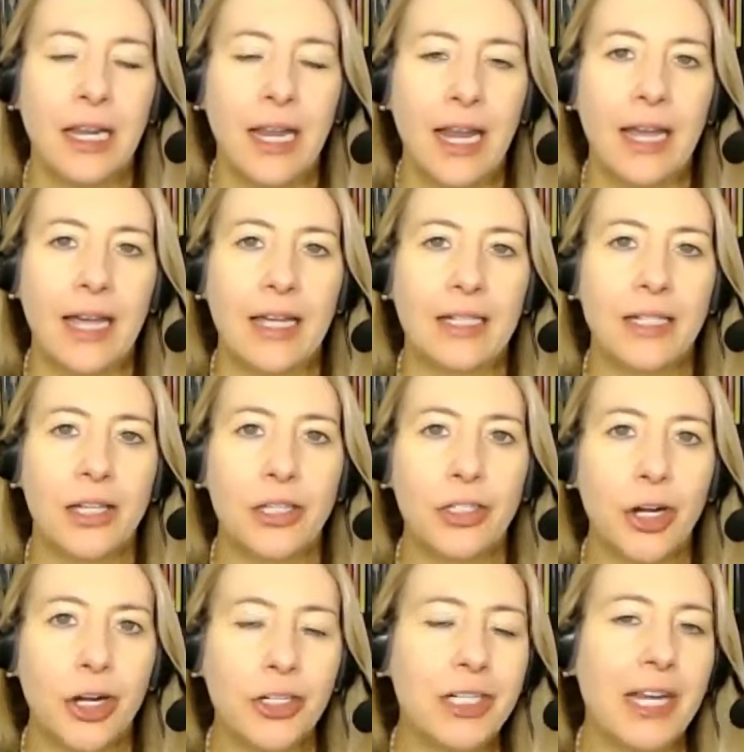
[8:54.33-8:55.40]
and
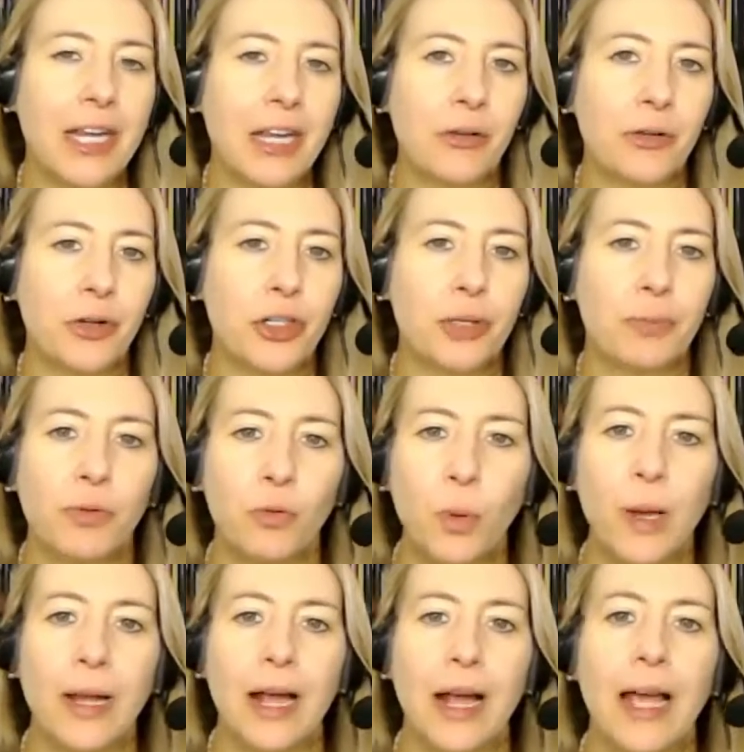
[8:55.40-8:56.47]
start taking ownership of
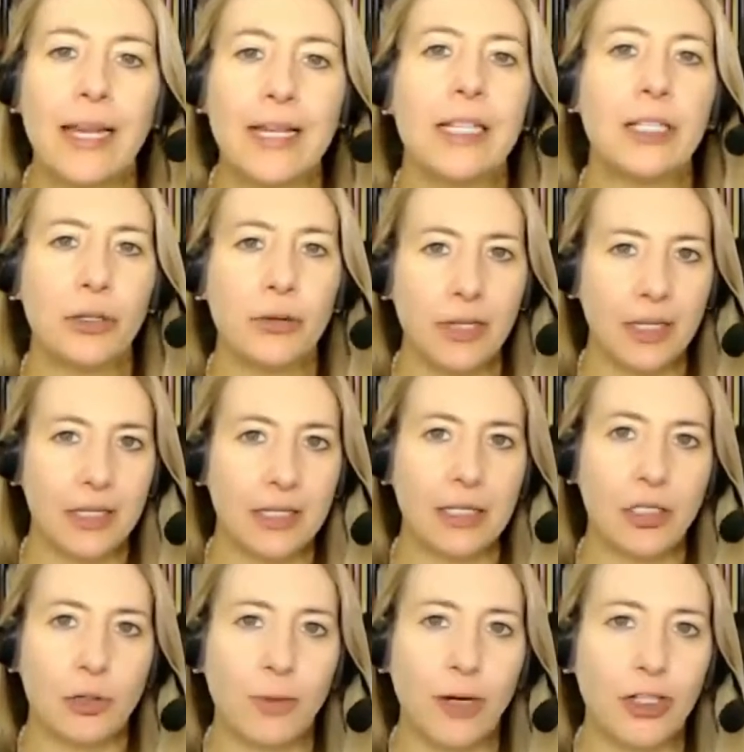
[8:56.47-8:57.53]
what I can do in this
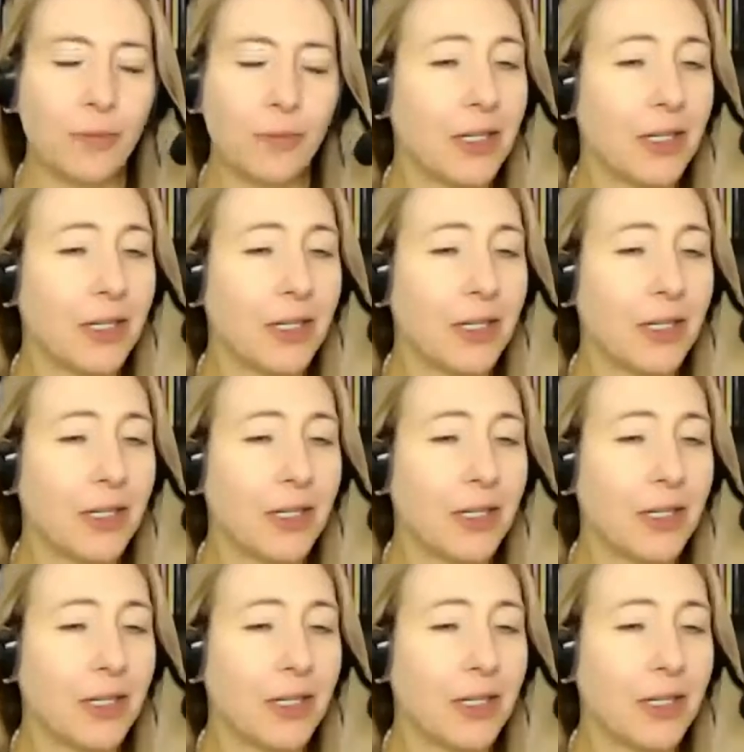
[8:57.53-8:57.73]
situation.